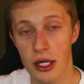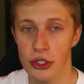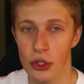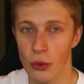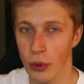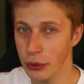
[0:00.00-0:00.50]

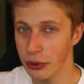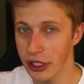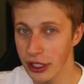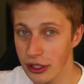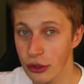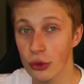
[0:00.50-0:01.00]
So what we
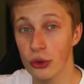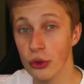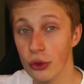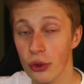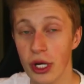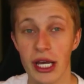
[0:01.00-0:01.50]
needed to
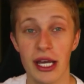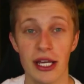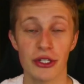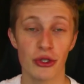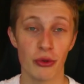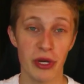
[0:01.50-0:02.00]
do
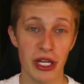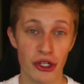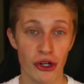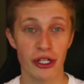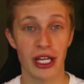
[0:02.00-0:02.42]
is to make sure